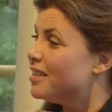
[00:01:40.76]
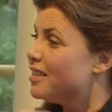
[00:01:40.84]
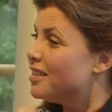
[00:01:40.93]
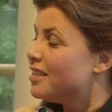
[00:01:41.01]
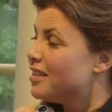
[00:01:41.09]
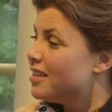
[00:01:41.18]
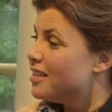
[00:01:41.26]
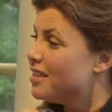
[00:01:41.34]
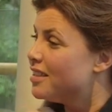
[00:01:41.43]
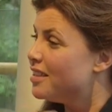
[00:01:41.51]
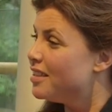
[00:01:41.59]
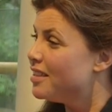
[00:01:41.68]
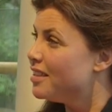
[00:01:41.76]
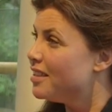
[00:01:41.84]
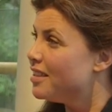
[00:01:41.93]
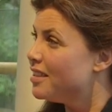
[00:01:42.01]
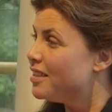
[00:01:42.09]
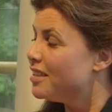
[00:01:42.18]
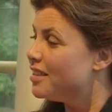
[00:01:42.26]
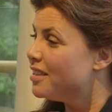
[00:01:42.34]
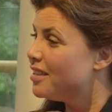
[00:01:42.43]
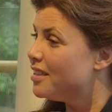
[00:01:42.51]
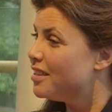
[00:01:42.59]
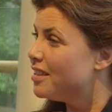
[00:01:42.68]

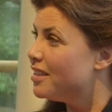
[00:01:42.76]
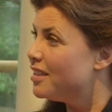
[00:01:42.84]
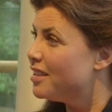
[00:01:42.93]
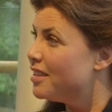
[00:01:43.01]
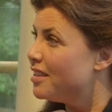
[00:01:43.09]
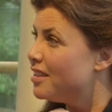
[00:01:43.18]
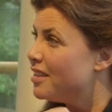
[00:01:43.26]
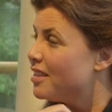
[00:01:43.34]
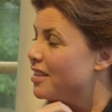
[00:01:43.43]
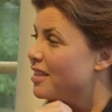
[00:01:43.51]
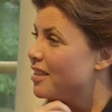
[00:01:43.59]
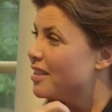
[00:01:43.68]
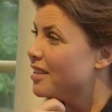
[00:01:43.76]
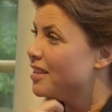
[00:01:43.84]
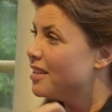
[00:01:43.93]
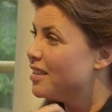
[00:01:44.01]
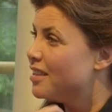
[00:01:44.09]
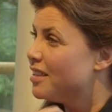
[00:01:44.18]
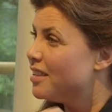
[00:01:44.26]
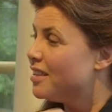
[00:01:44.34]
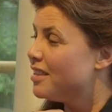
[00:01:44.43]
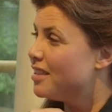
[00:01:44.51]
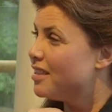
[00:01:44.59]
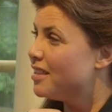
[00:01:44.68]

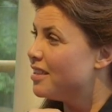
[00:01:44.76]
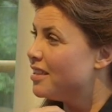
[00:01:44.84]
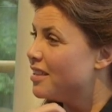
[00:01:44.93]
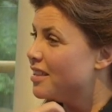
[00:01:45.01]
No words are spoken by the person on screen.